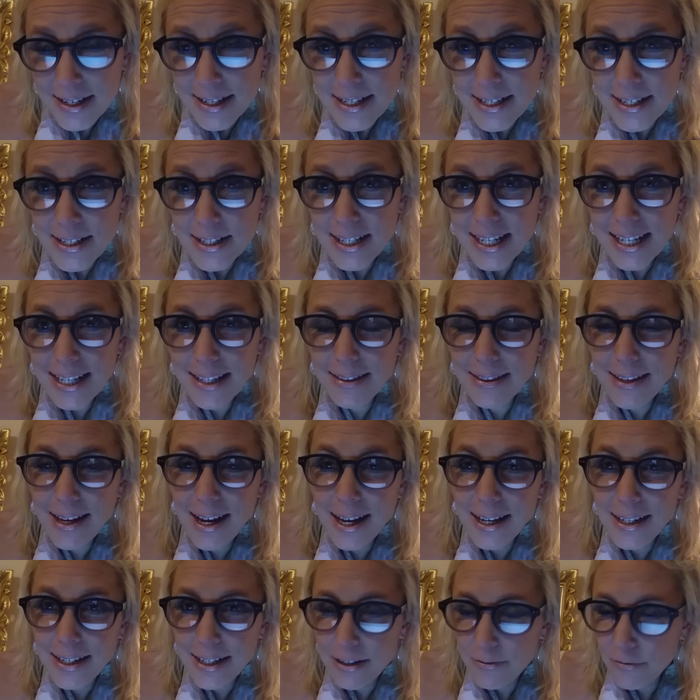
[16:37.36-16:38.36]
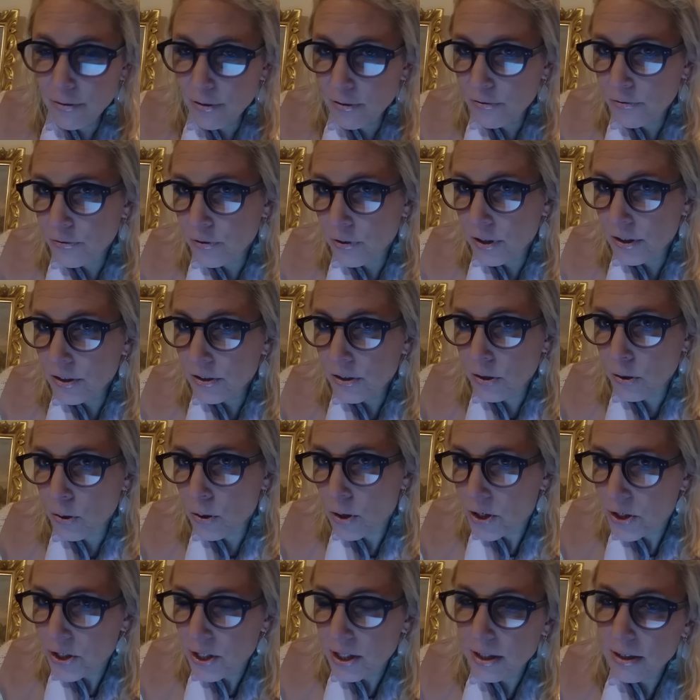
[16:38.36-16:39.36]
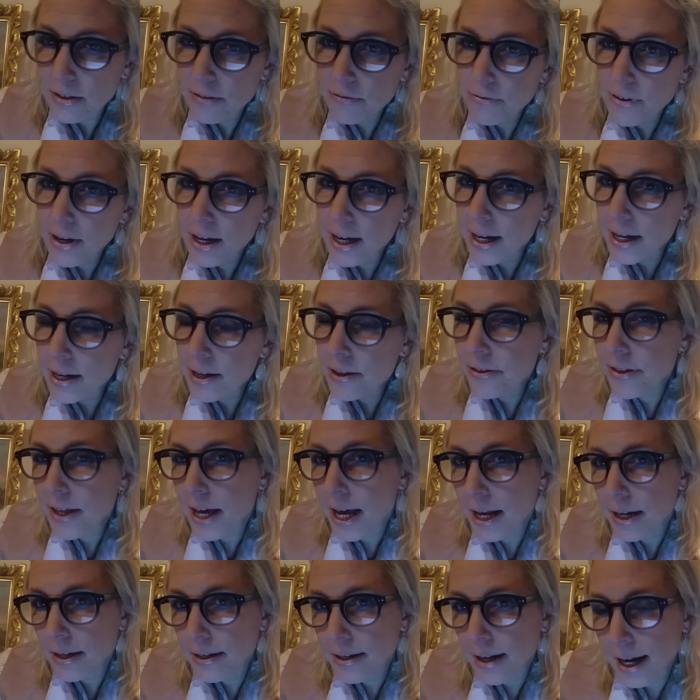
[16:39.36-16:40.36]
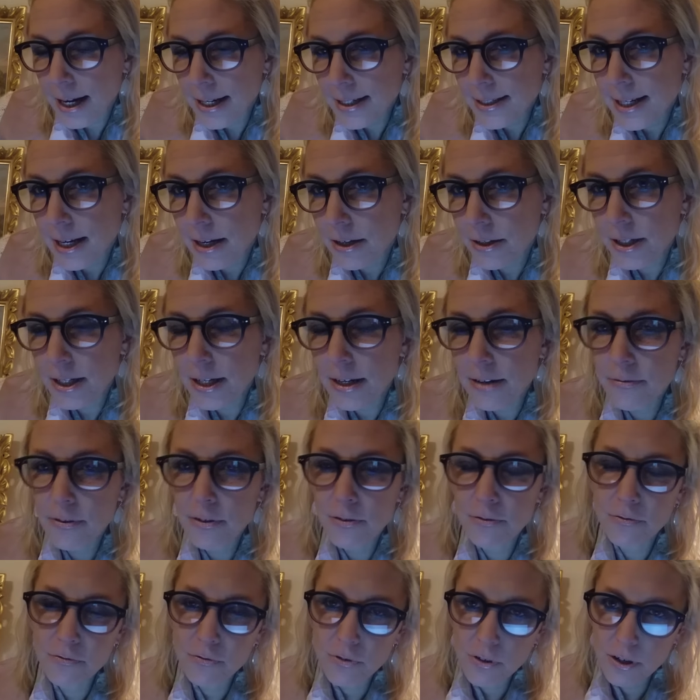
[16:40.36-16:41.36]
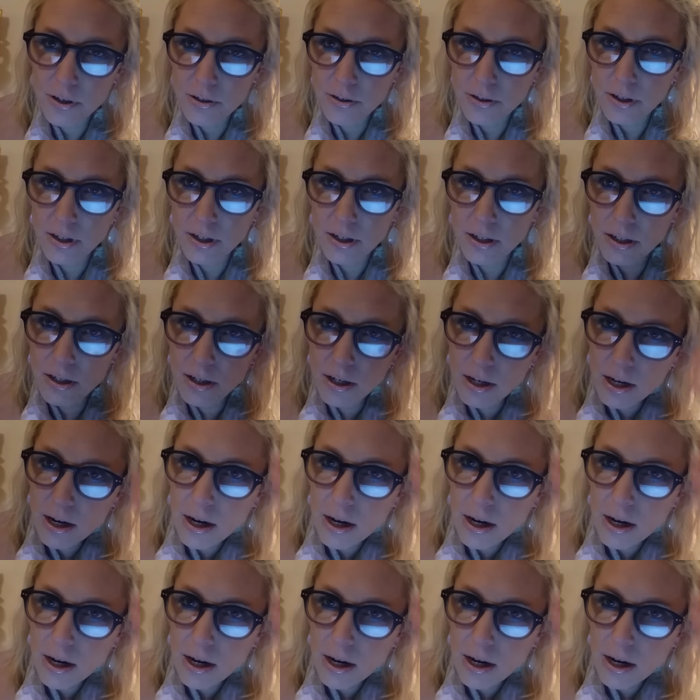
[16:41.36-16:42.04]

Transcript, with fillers: seat that even further or solidify that identity even further.